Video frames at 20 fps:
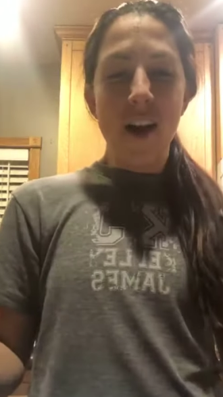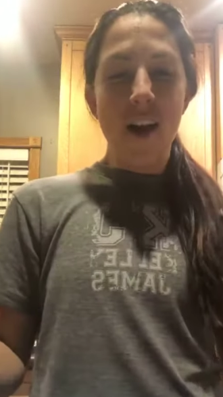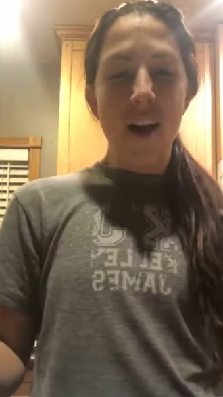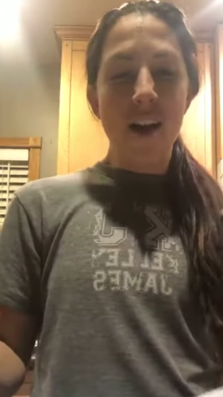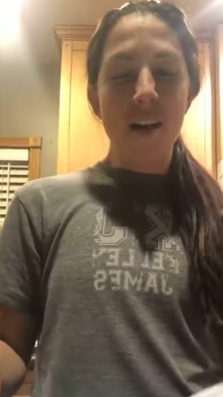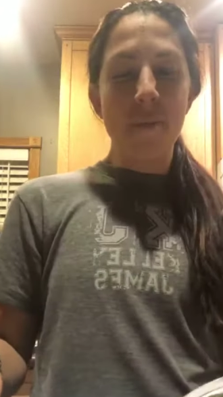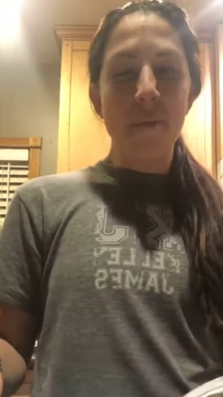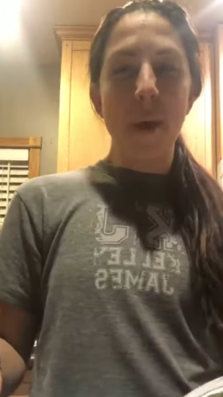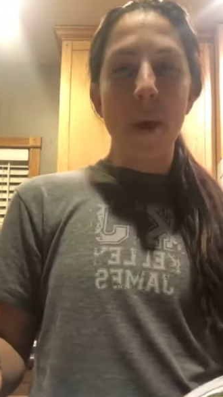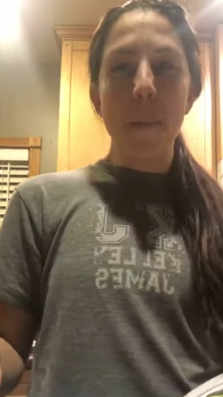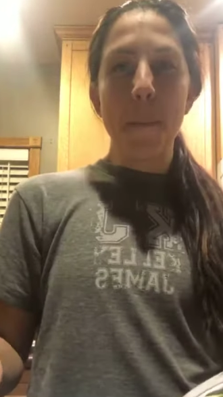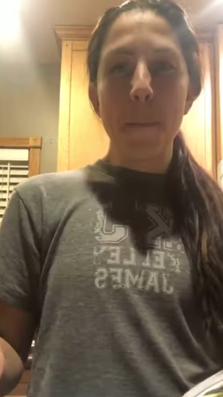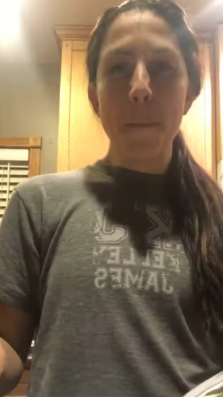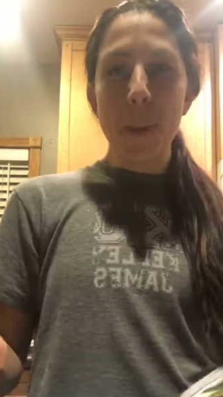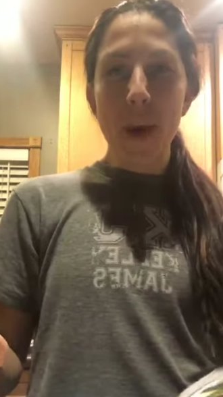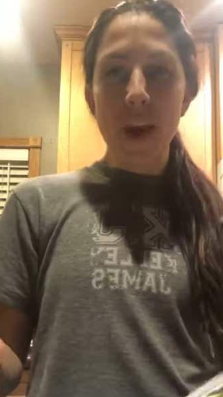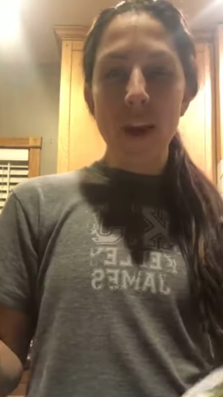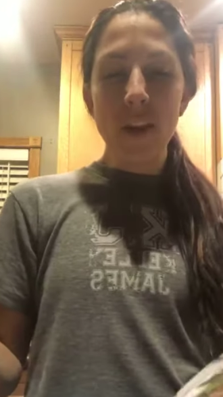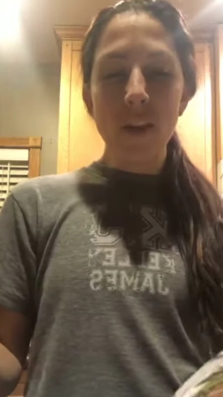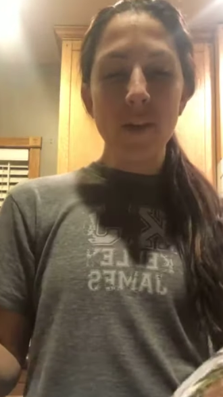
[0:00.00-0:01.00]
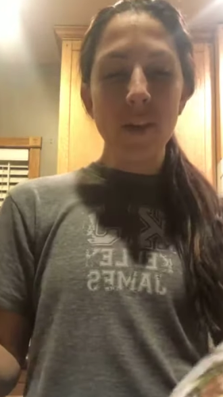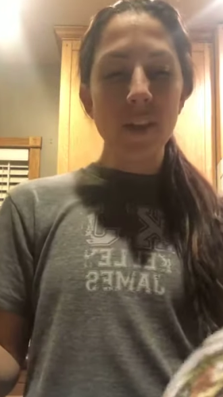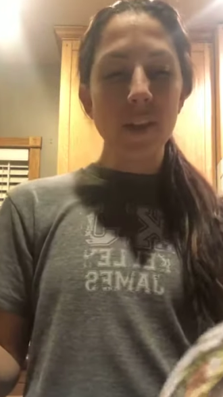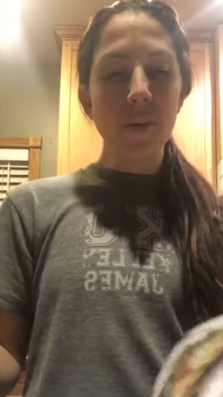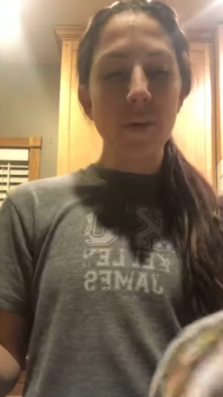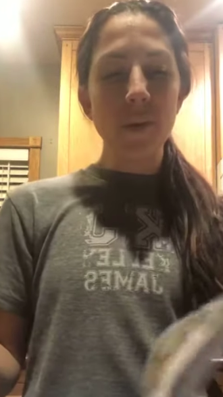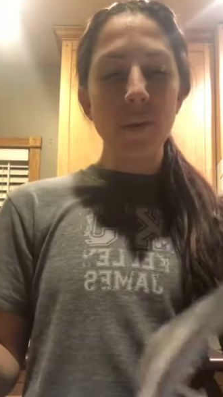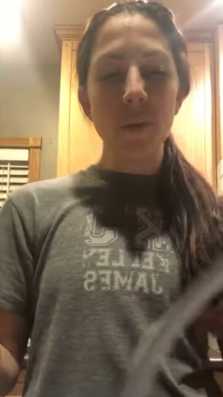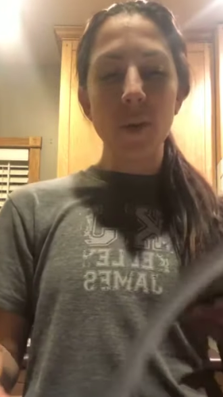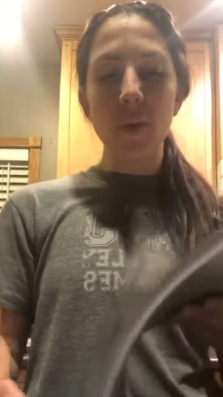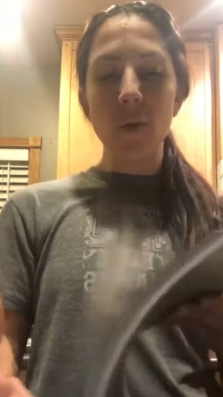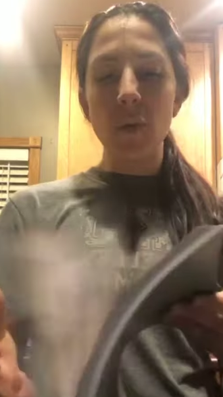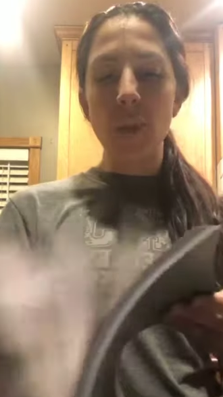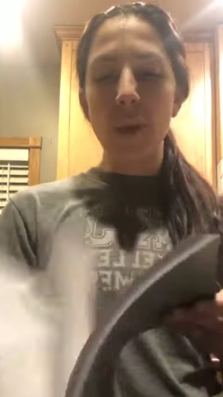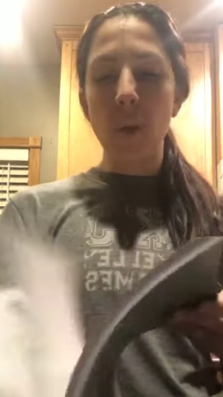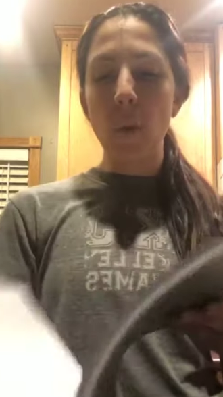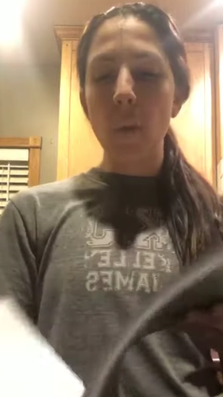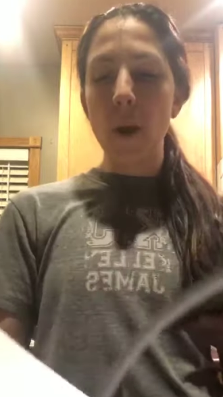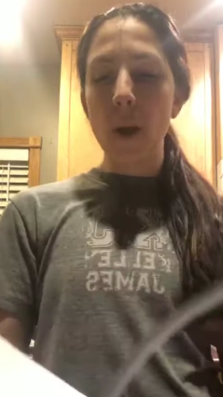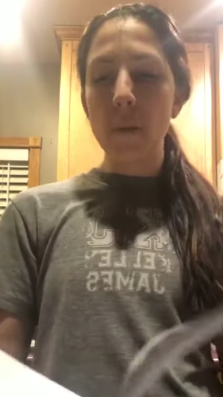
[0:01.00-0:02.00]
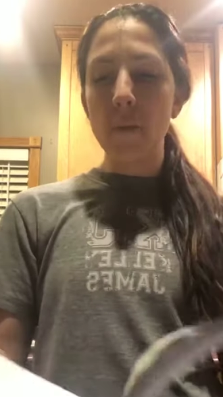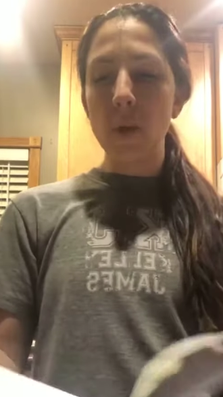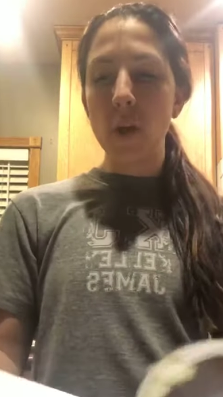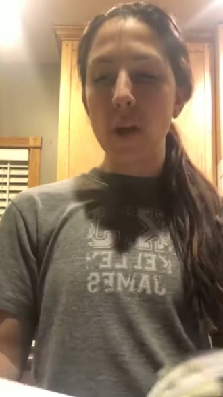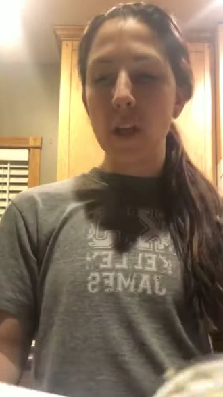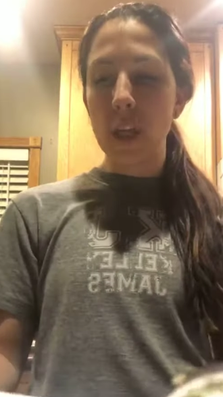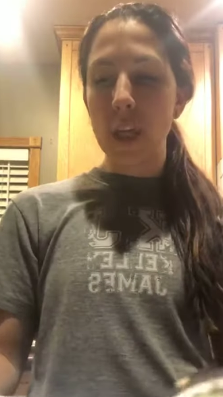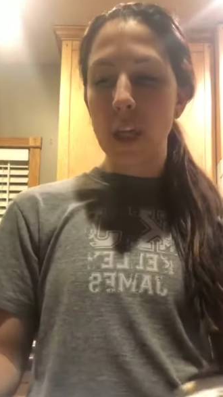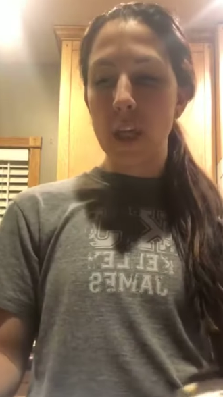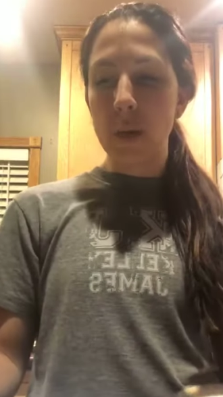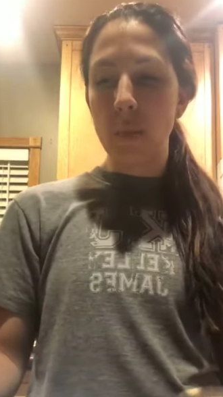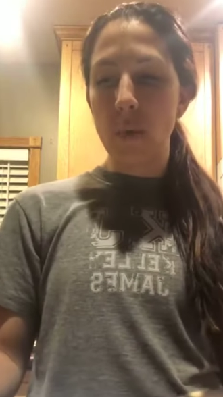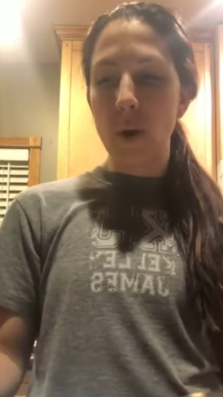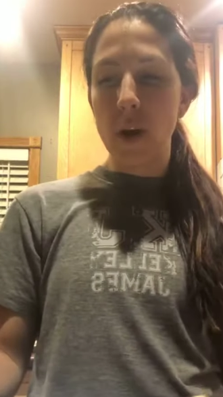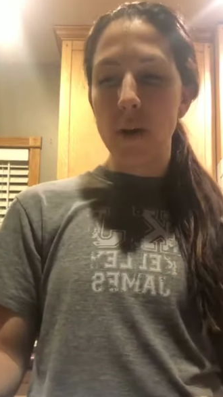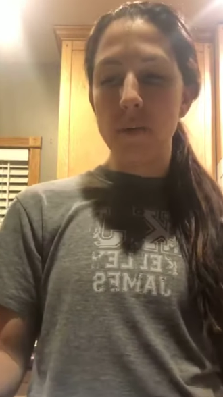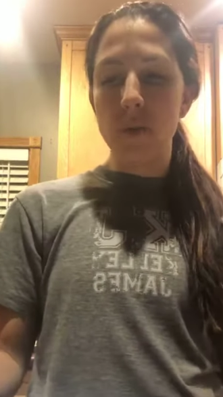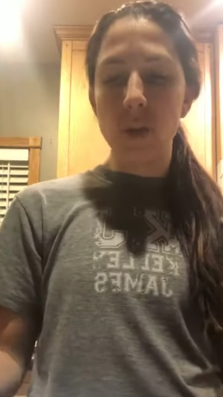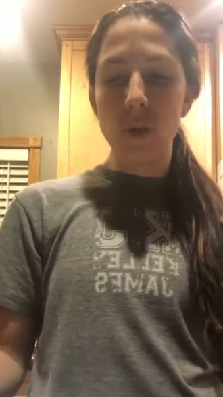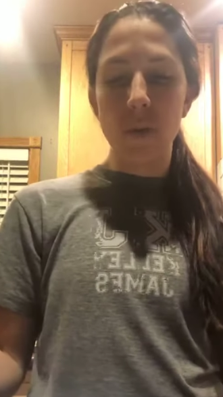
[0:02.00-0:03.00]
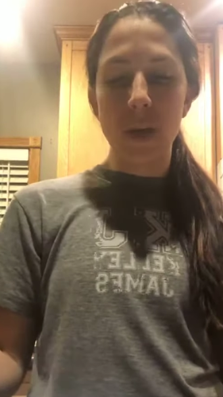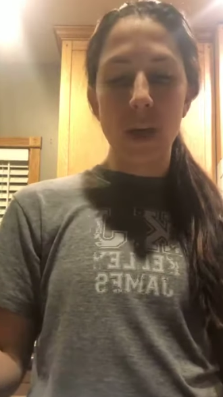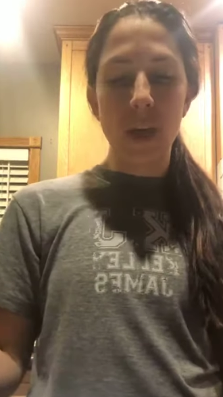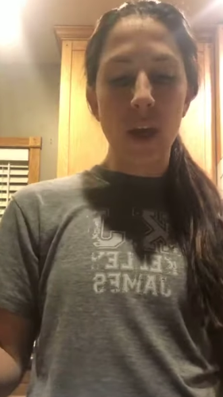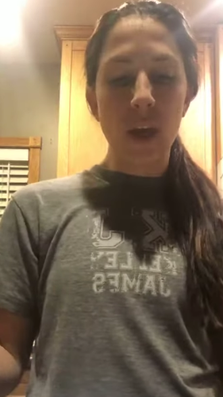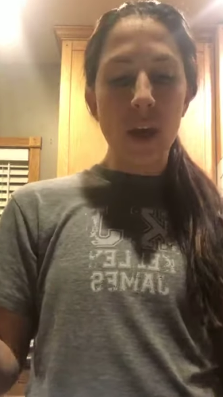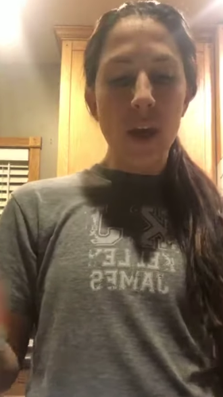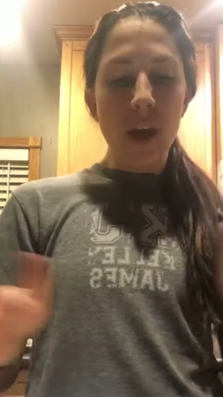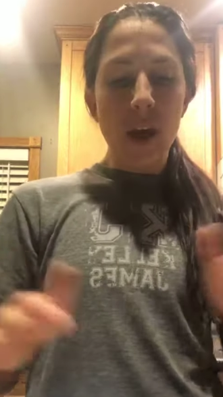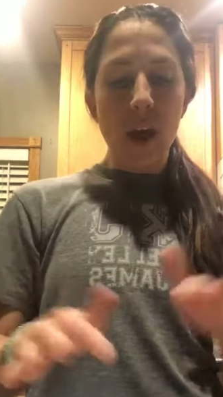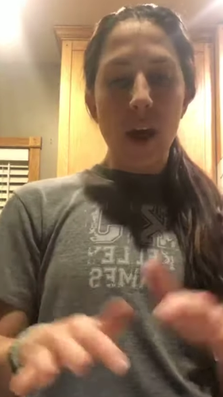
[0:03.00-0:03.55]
Um, but you guys always wonder like what I'm cooking and what I'm doing.